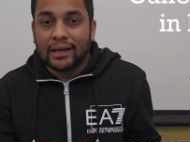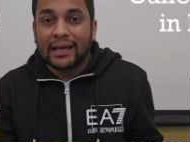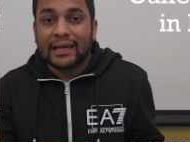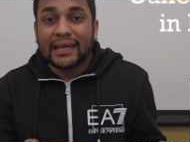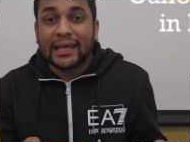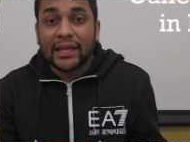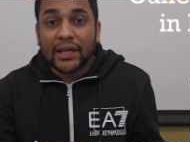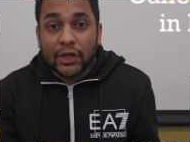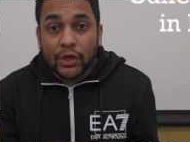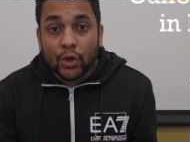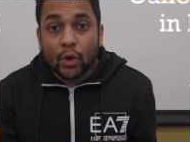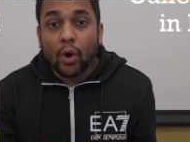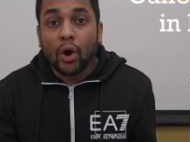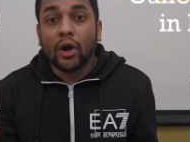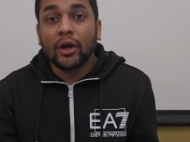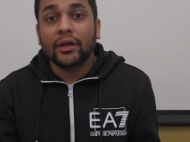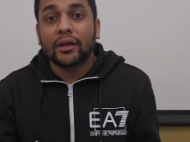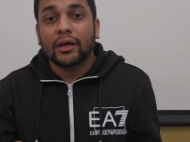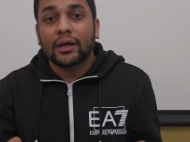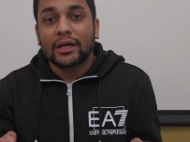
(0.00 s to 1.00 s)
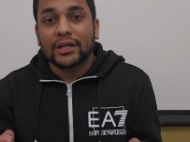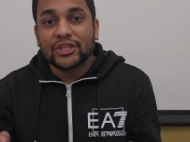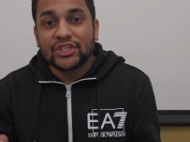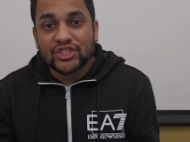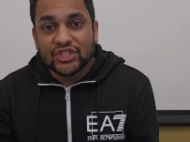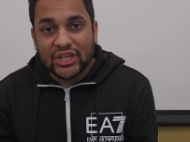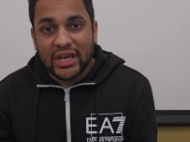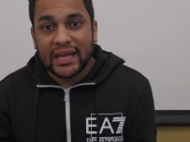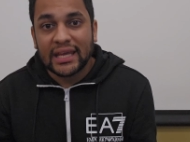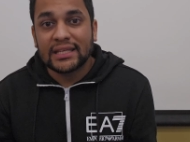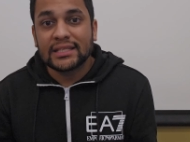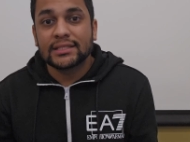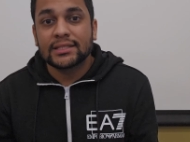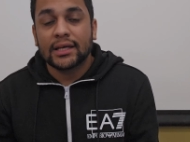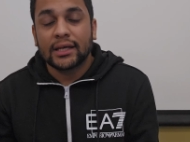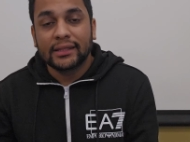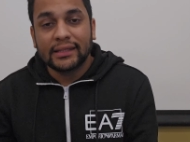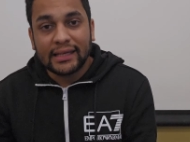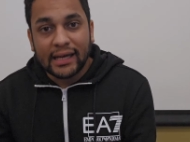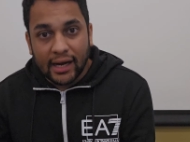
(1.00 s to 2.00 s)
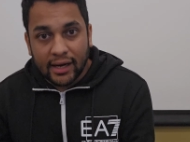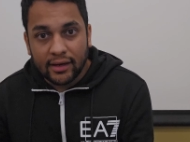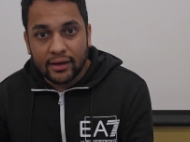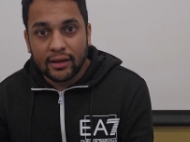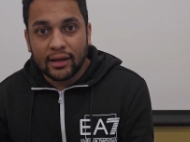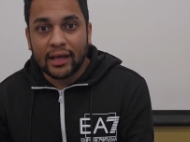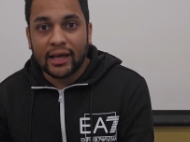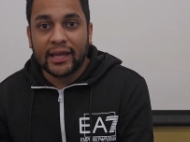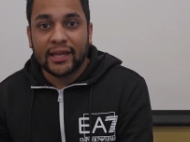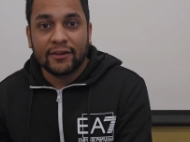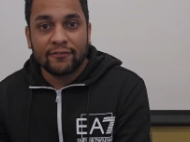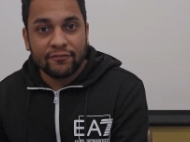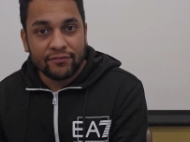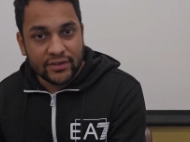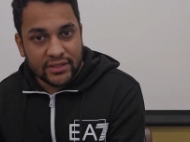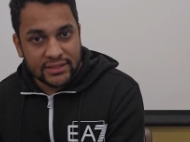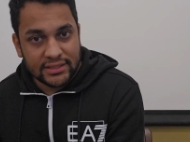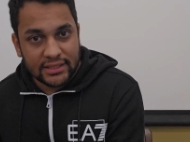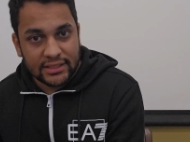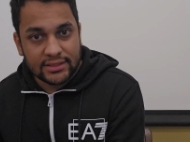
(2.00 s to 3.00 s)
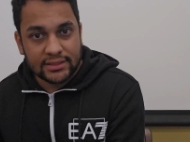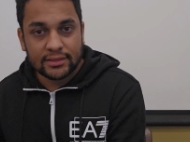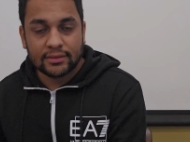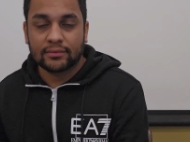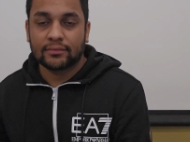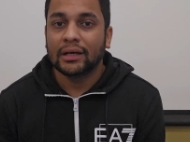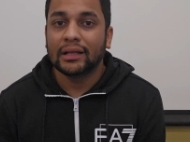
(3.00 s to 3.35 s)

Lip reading: cannot change the underlying physics.